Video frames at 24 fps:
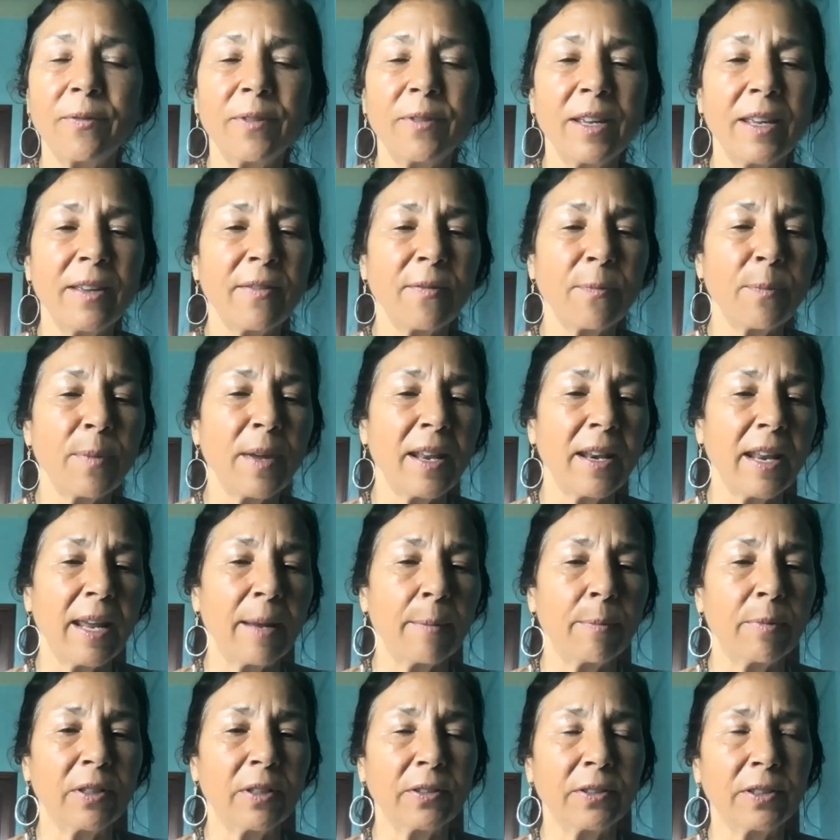We've been
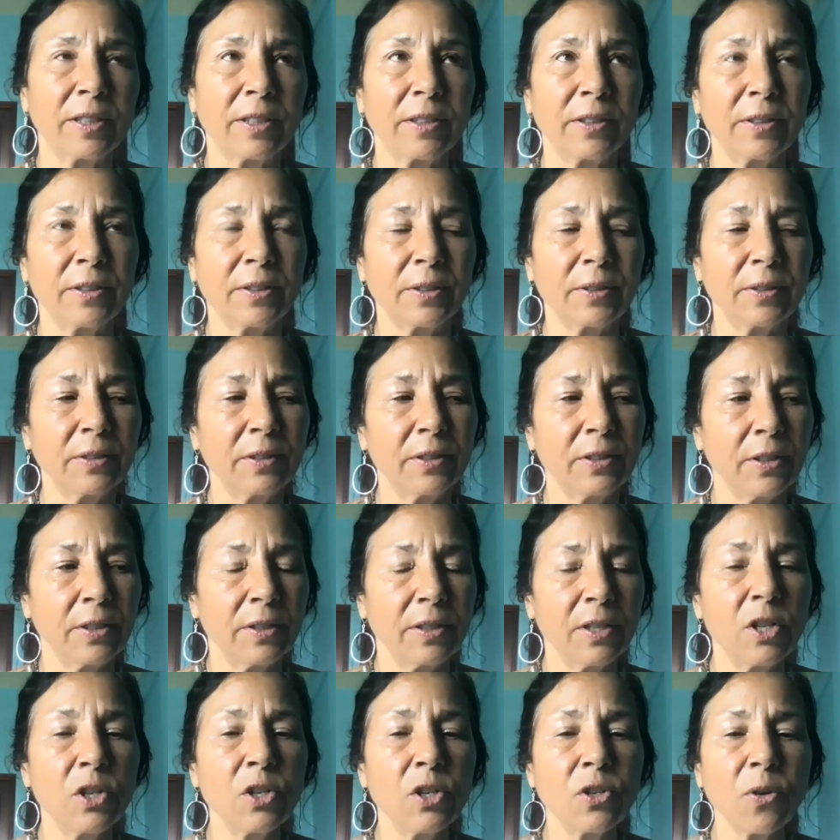able to
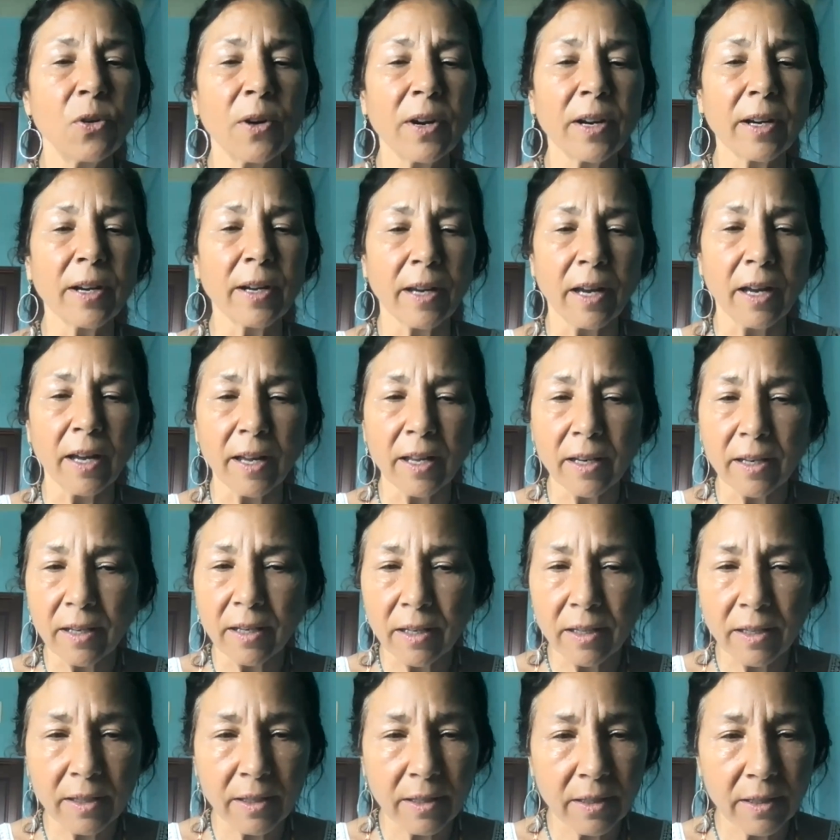shortcut
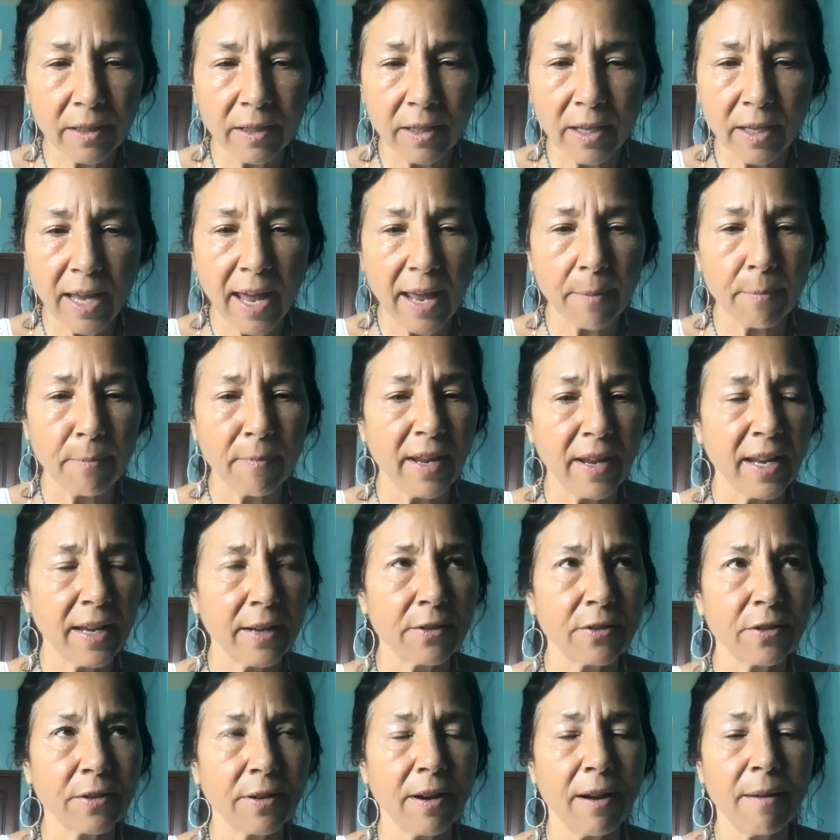and
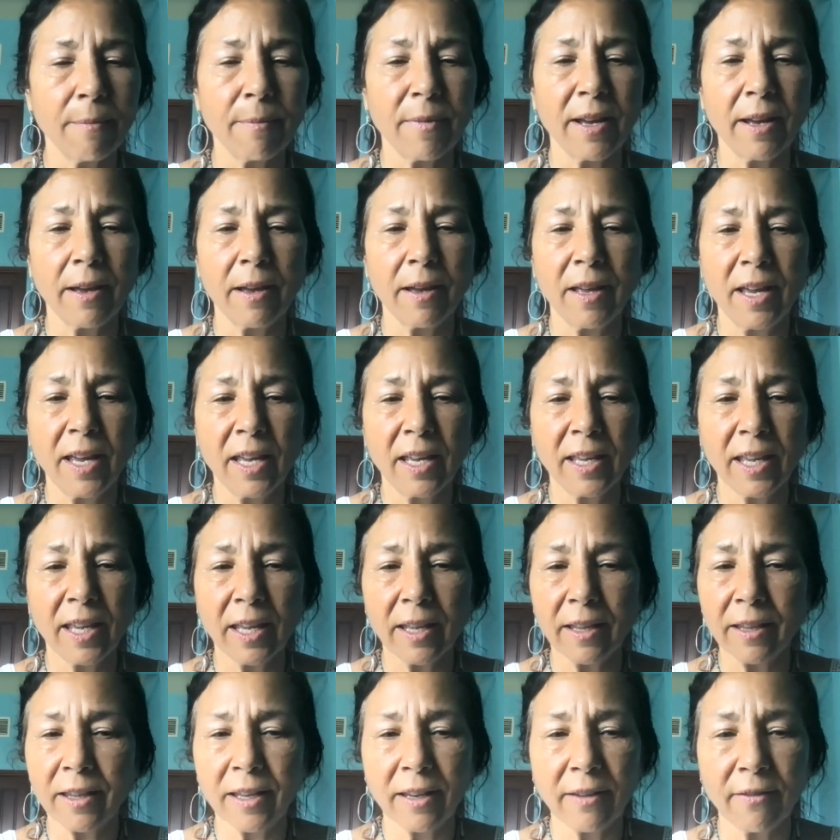make trauma
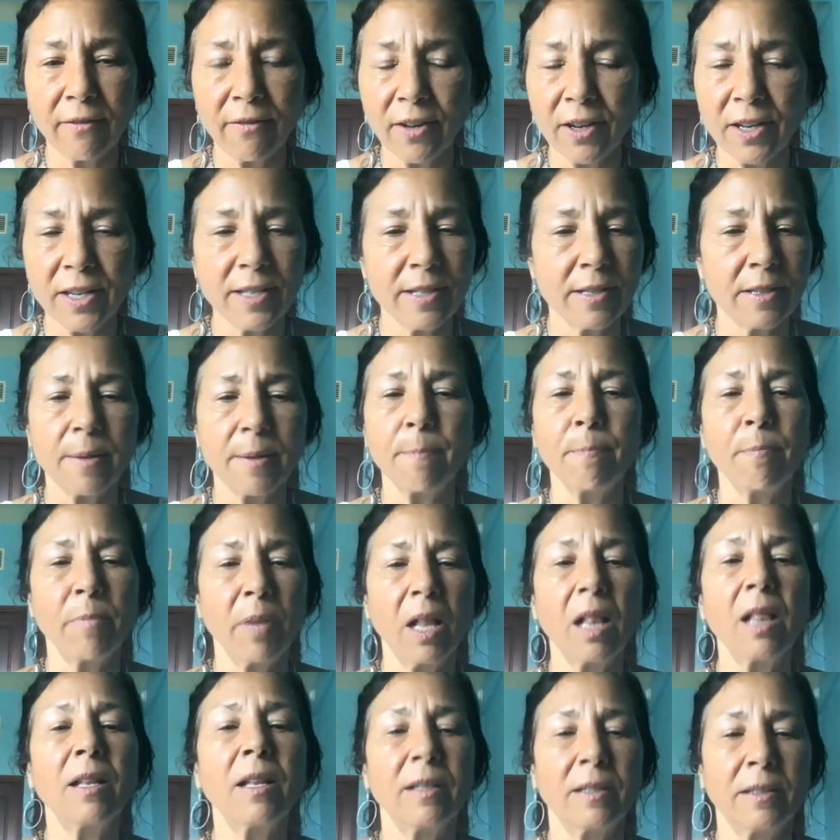healing very
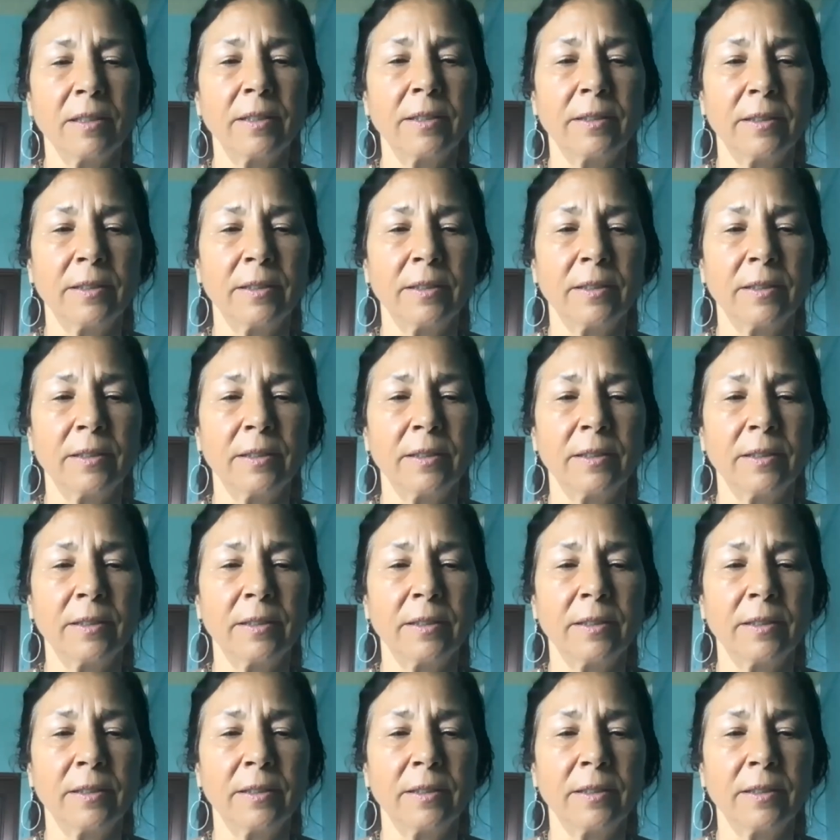simple.